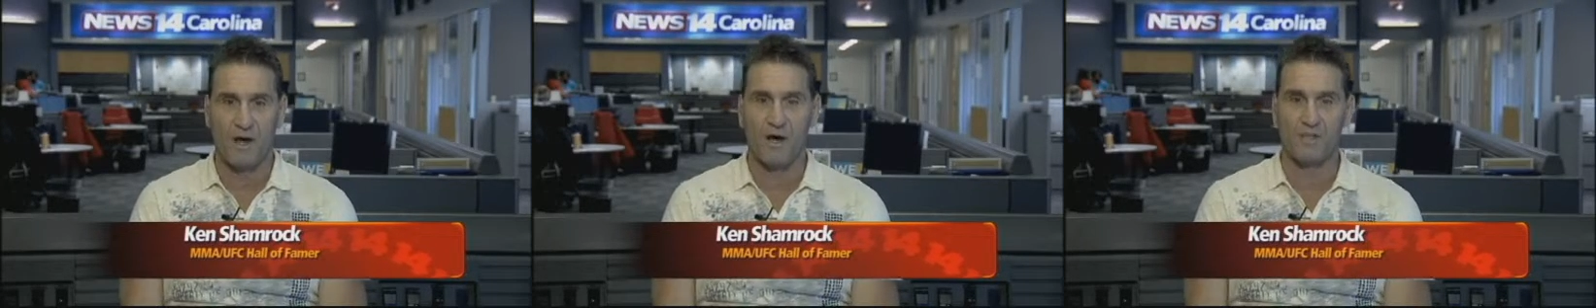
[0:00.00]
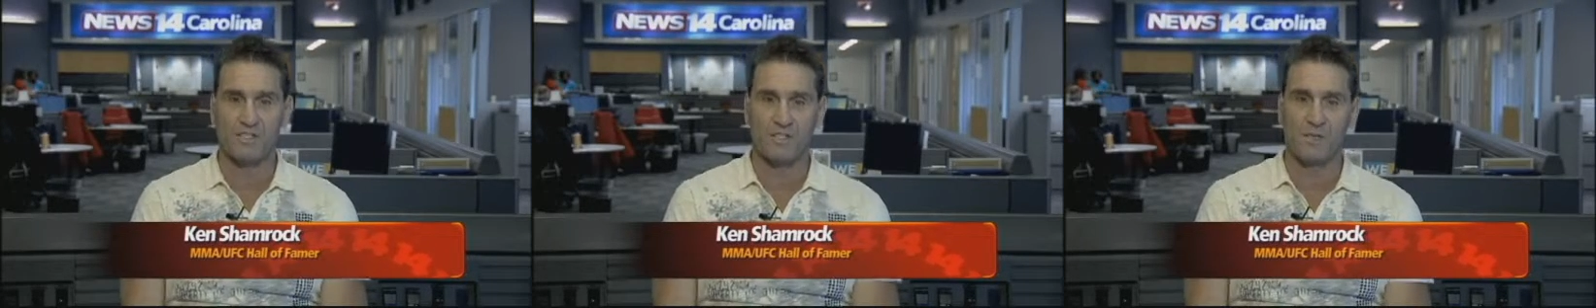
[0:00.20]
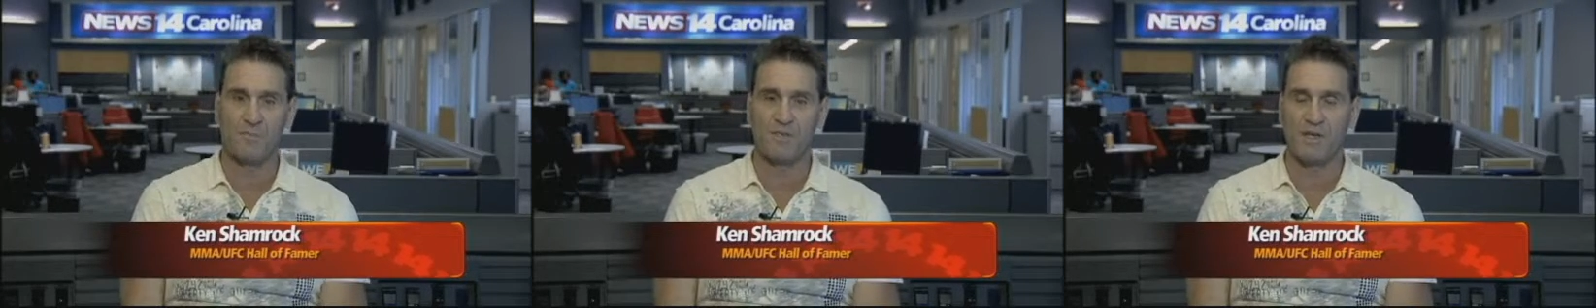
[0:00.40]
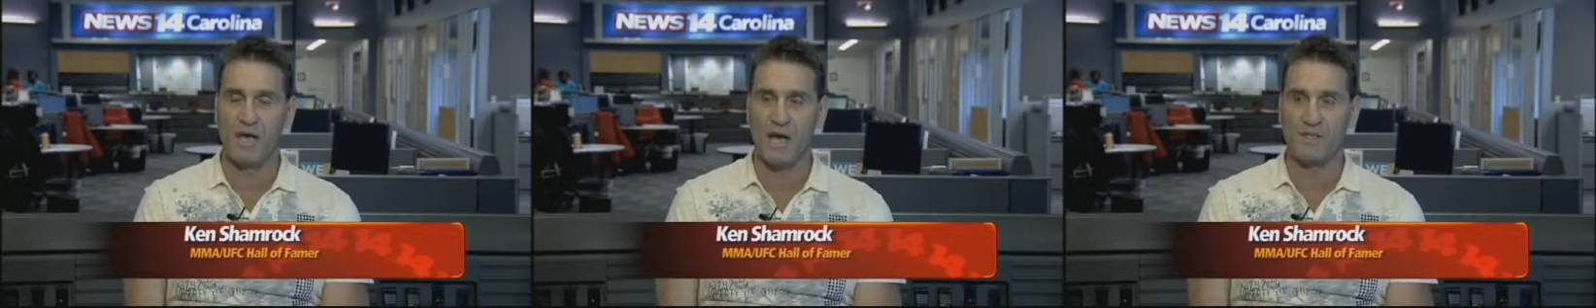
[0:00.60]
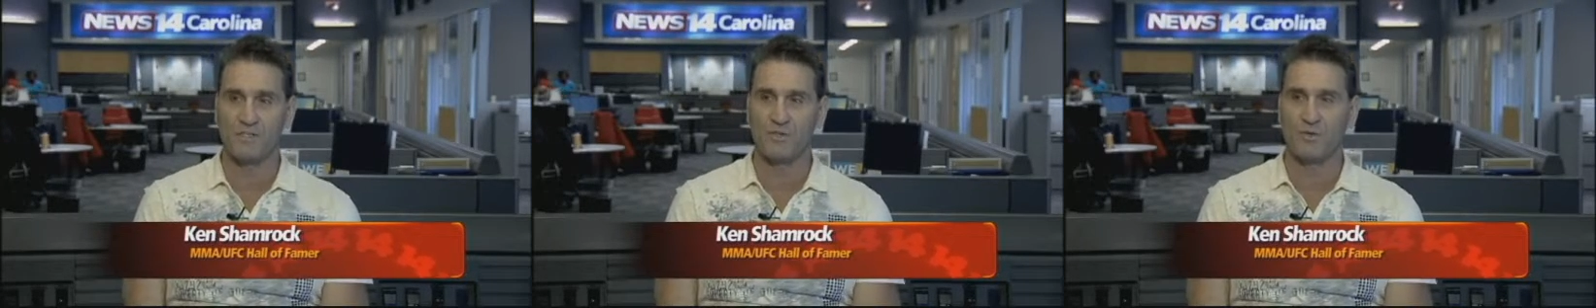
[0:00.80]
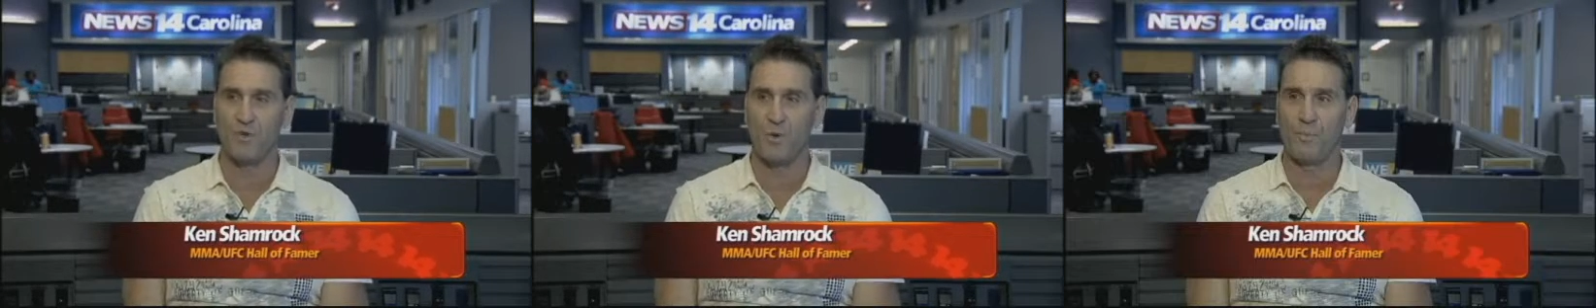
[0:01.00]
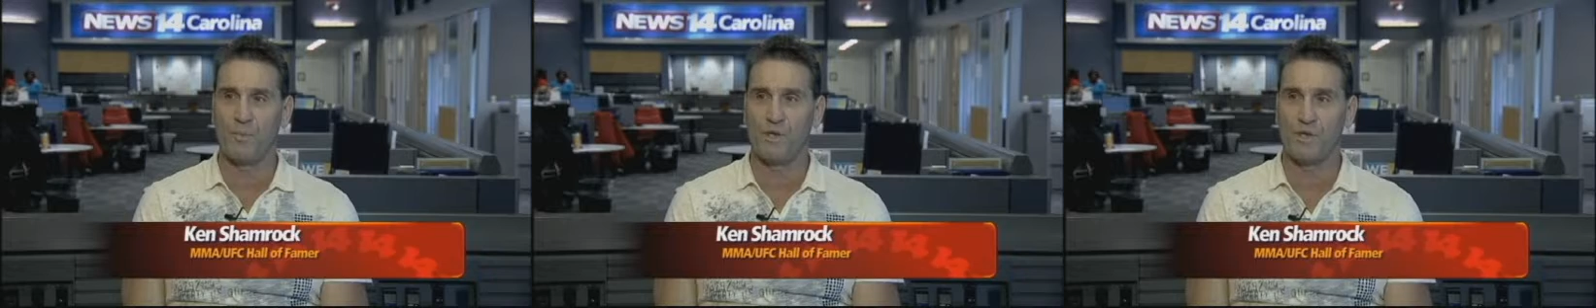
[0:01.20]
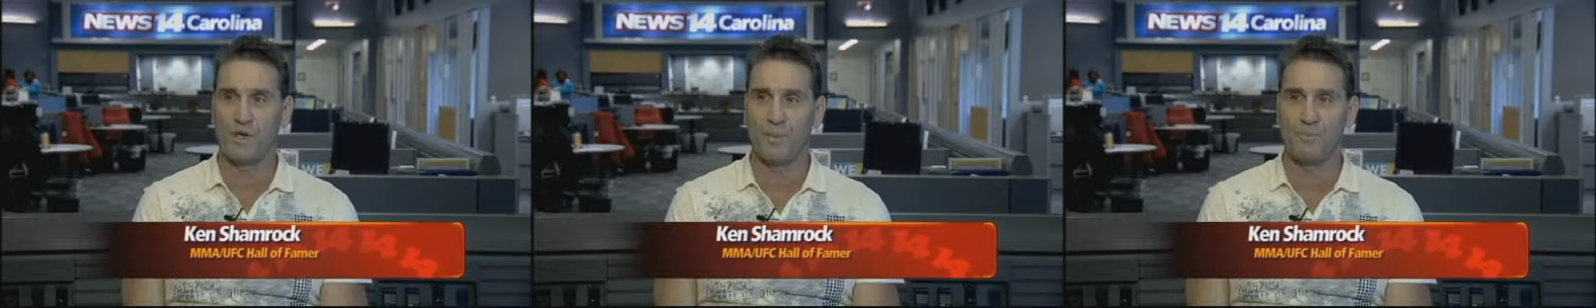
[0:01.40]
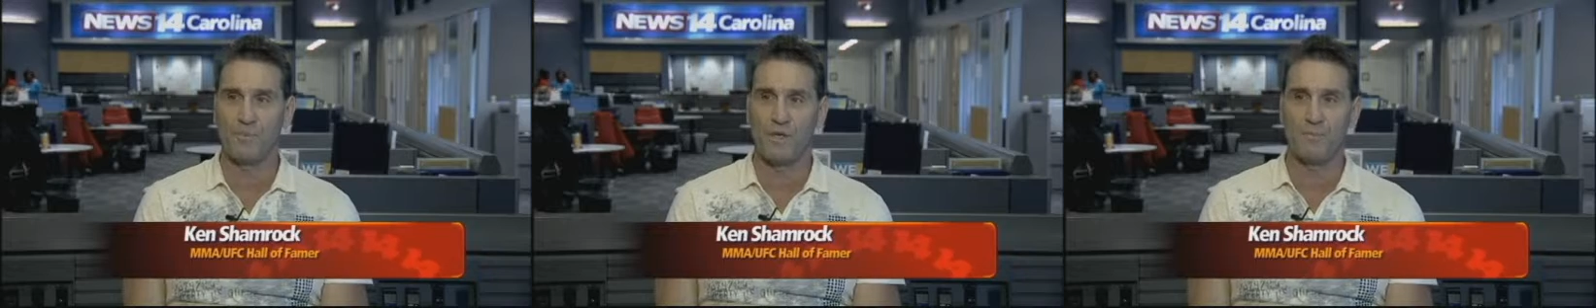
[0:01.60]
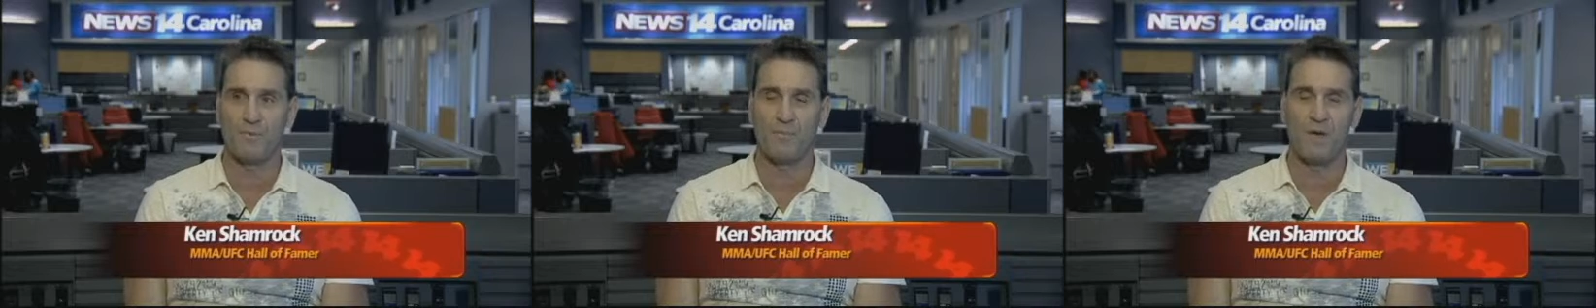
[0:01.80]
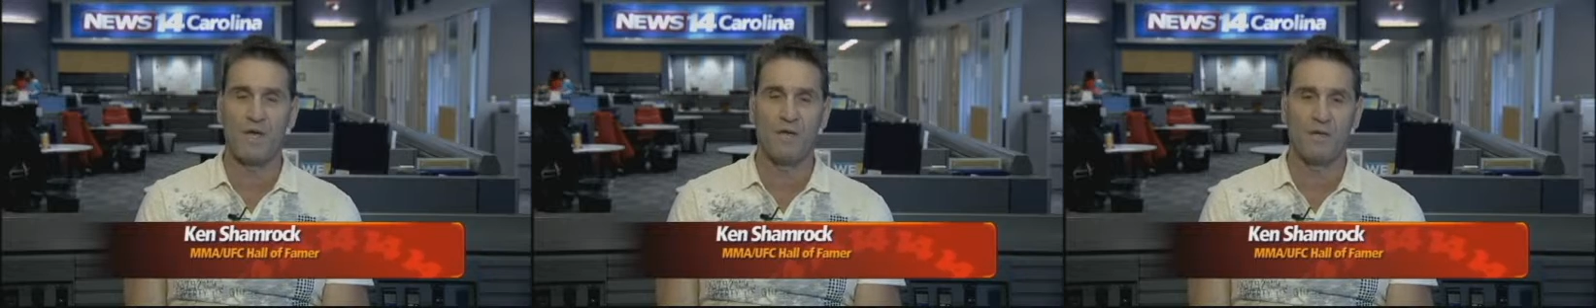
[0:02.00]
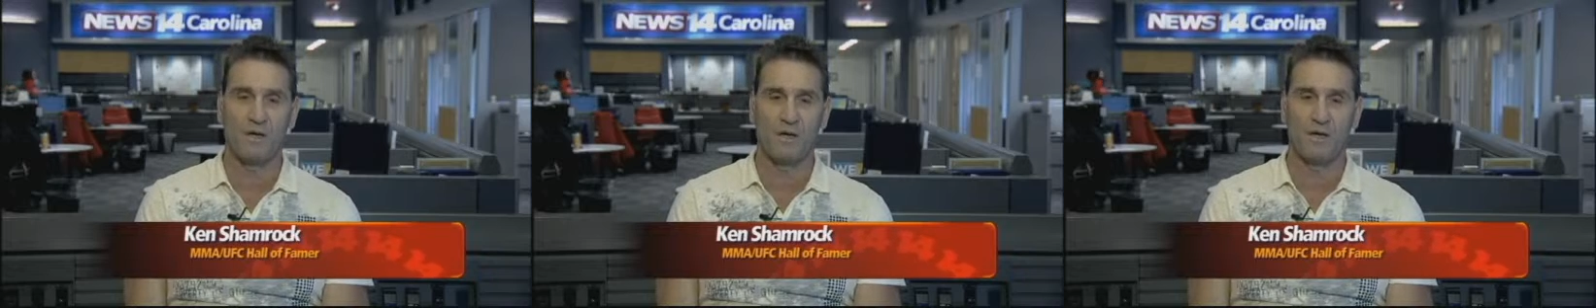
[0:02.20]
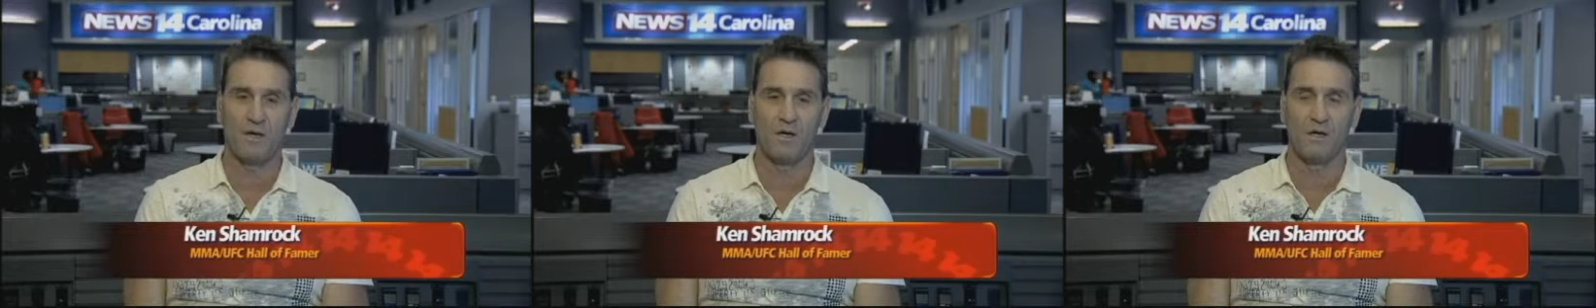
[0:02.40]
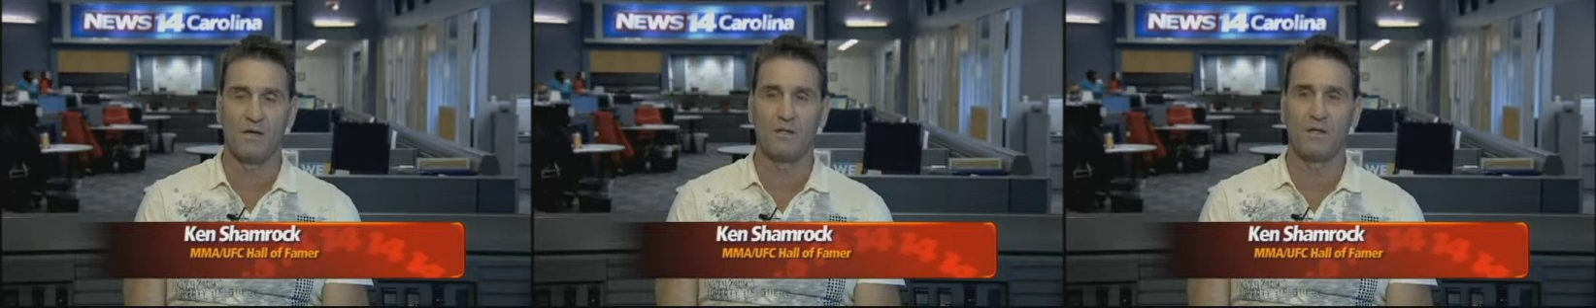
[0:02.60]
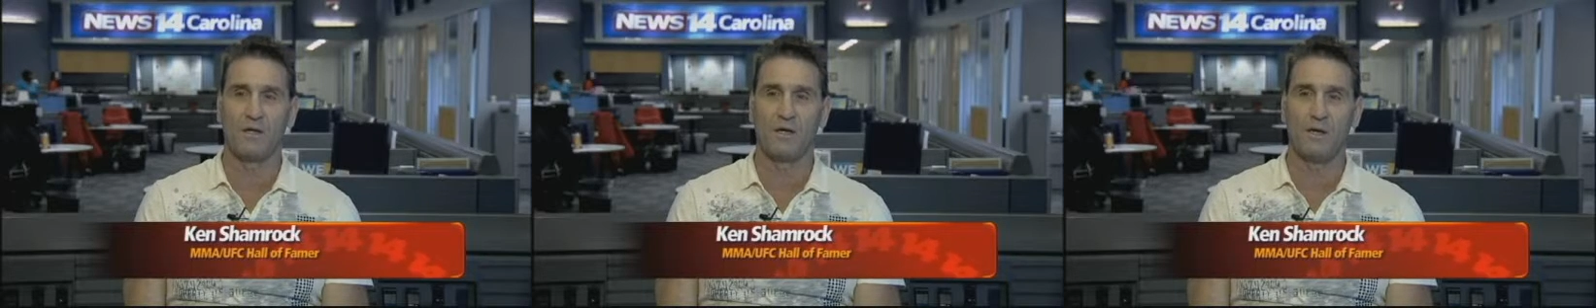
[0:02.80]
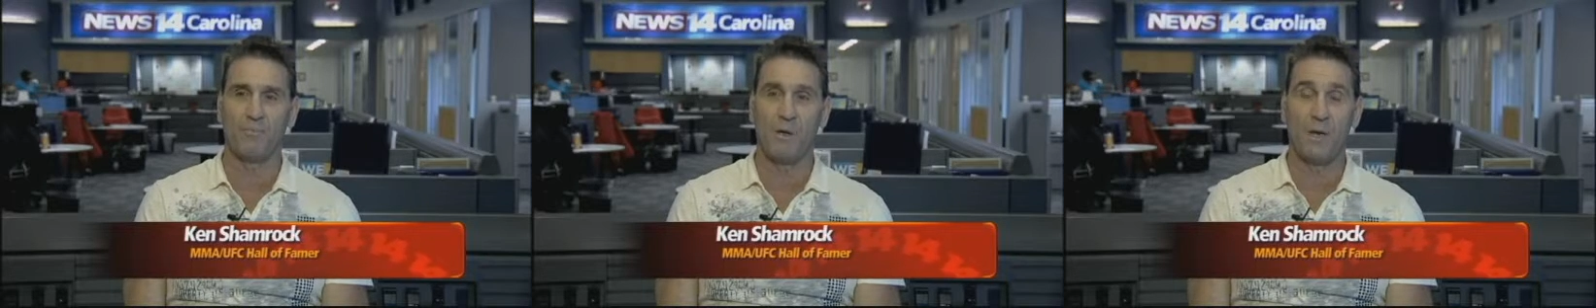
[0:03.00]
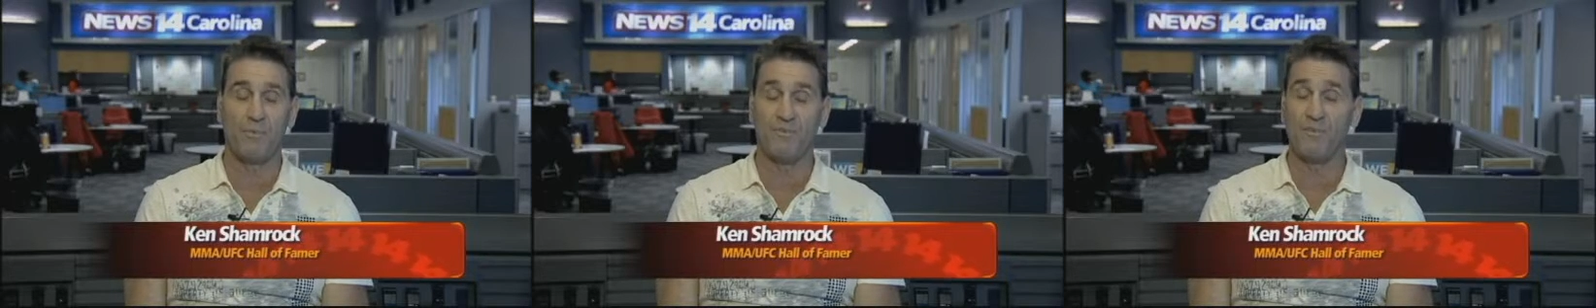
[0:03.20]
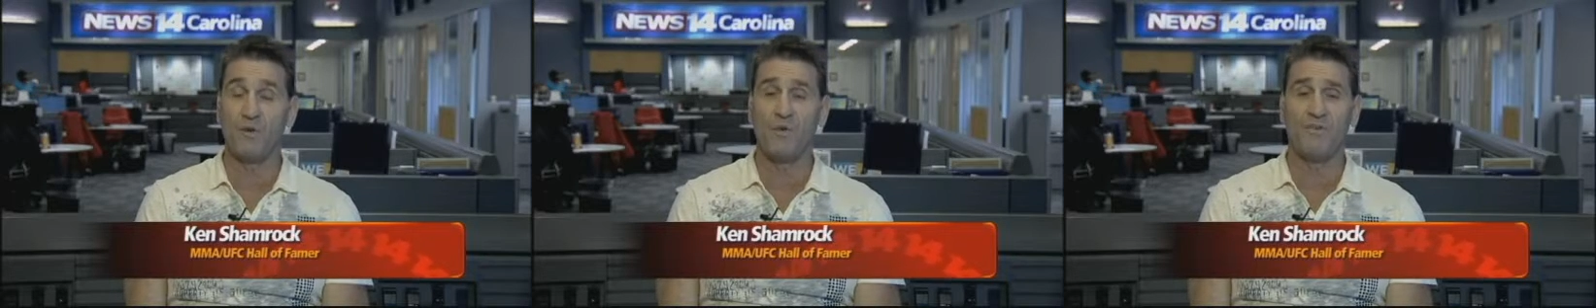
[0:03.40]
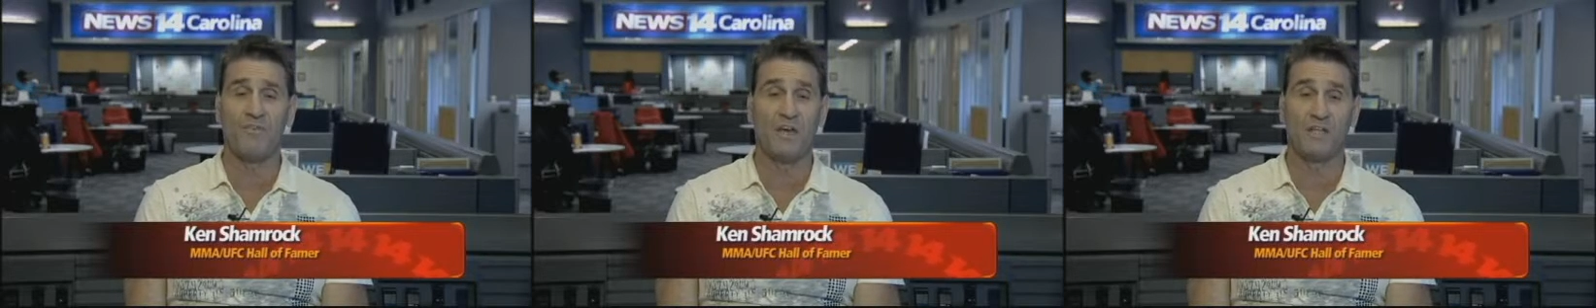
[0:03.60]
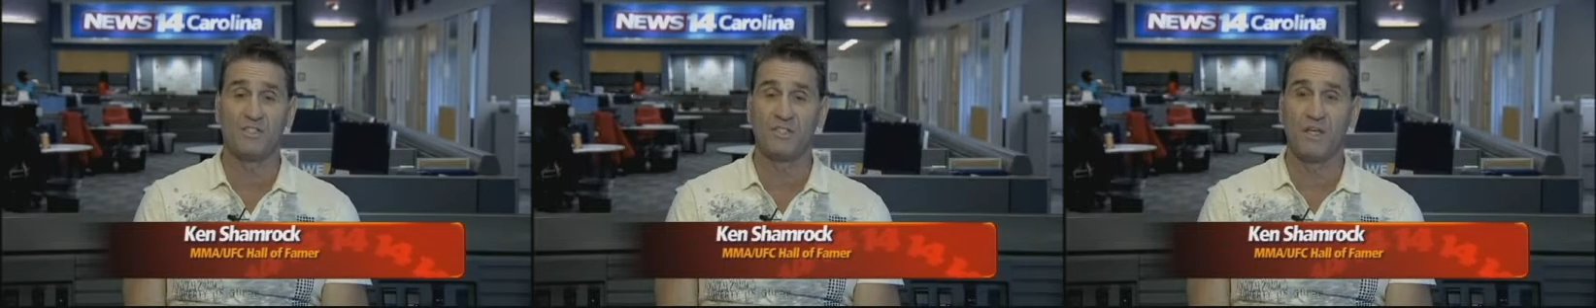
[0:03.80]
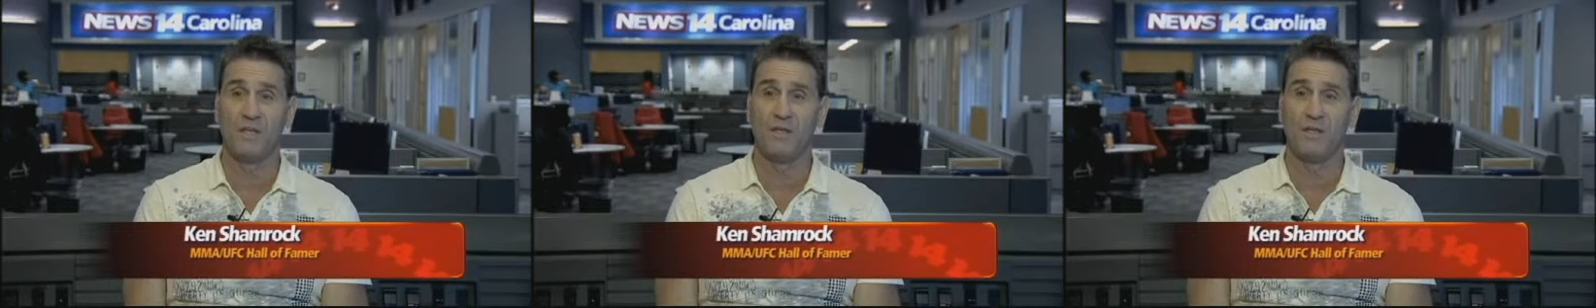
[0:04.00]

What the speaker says: on some of the guys that are opening up the MMA pay-per-view events.